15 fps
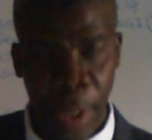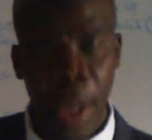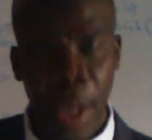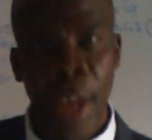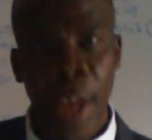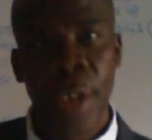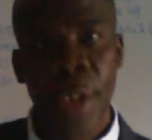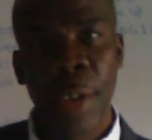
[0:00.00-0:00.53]

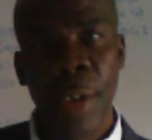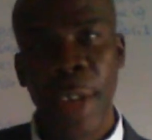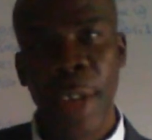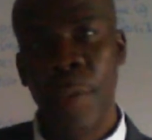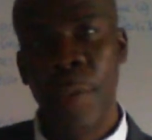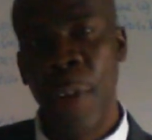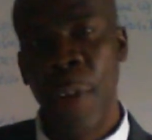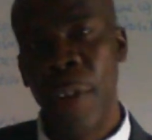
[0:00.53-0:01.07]
so that
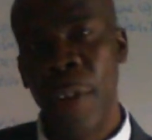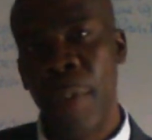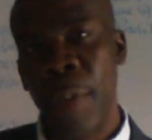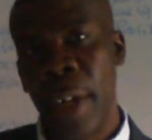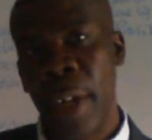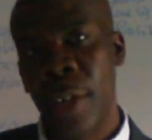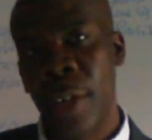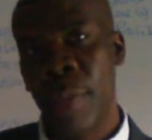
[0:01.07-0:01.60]
when you
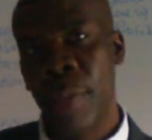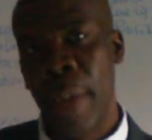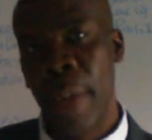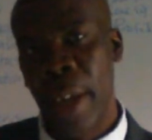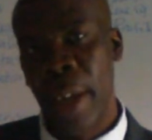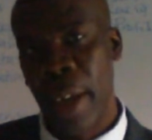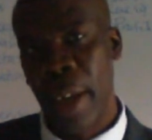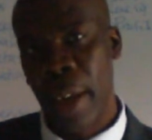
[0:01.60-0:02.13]
begin to make
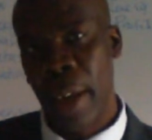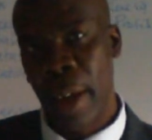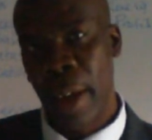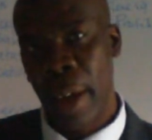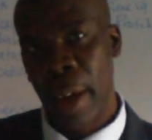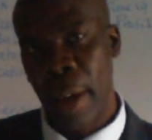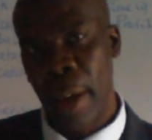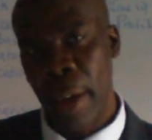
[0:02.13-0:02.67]

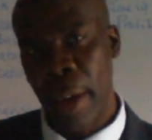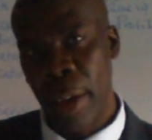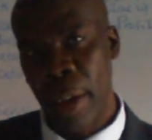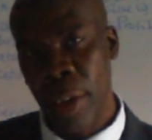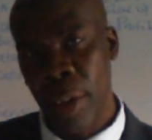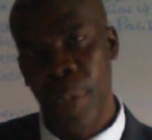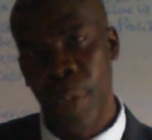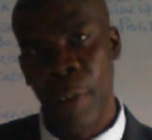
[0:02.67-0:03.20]
a
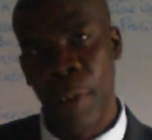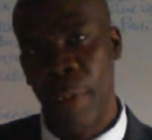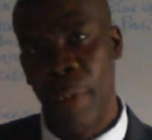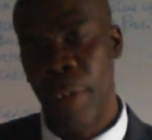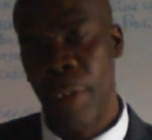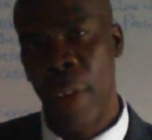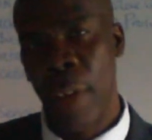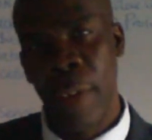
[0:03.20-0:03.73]
huge profit
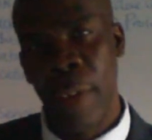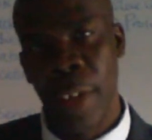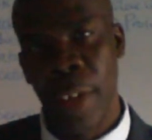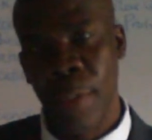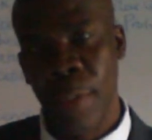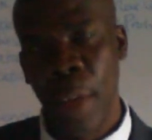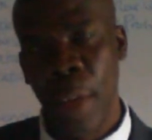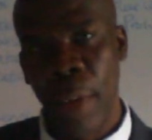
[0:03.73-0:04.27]
or even a
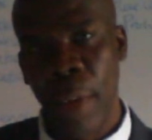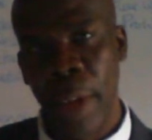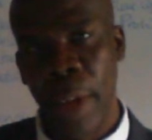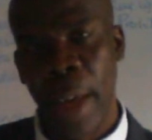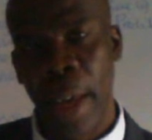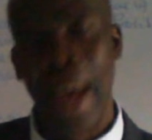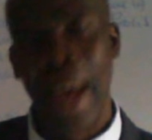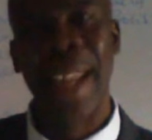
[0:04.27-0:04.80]
smaller one,
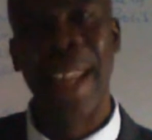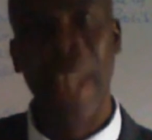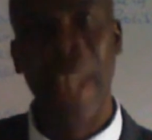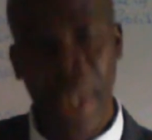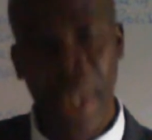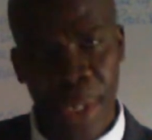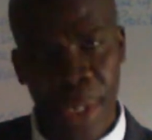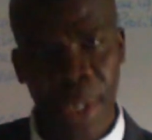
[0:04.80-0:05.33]
at
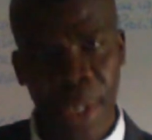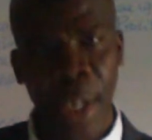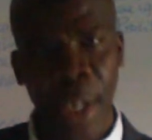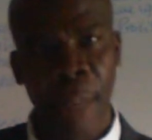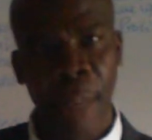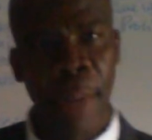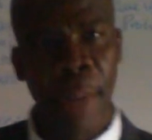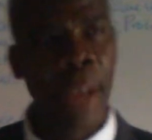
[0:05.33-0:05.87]
least
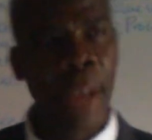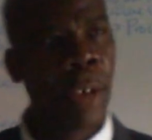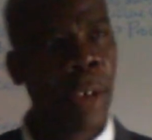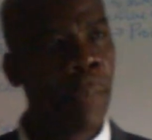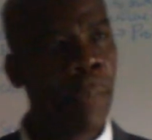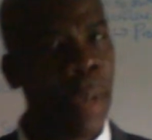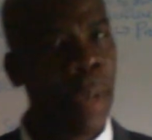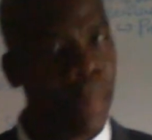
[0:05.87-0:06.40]
by you
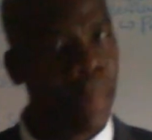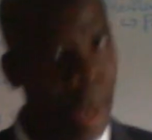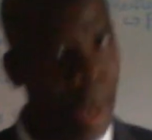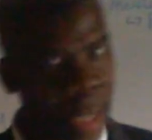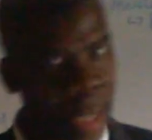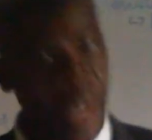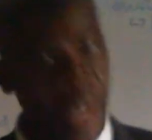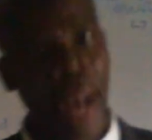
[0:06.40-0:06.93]
being present
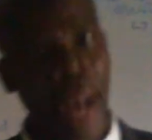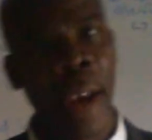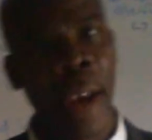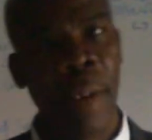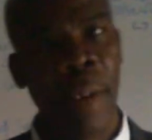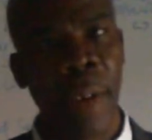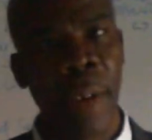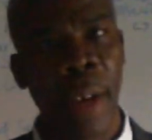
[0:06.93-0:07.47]
in that
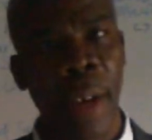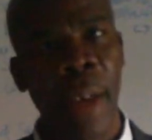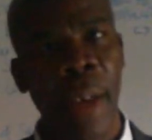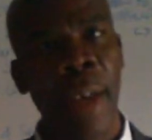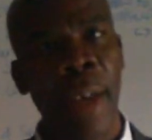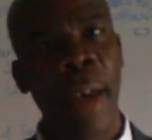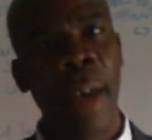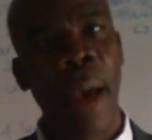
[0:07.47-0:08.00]
area,
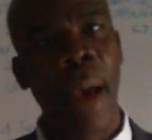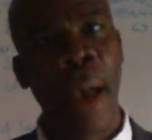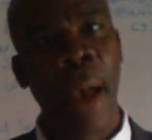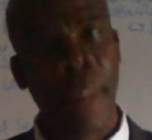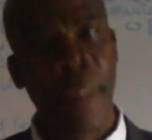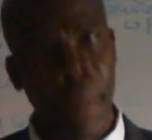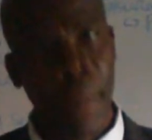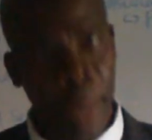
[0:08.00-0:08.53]
other
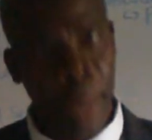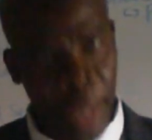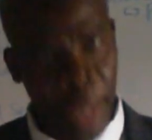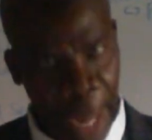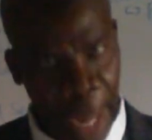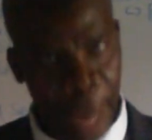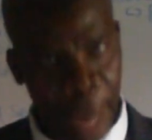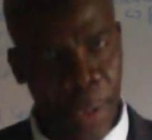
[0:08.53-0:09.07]
people's
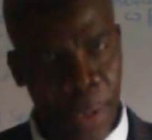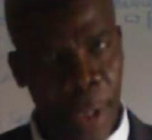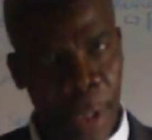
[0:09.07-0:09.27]
lives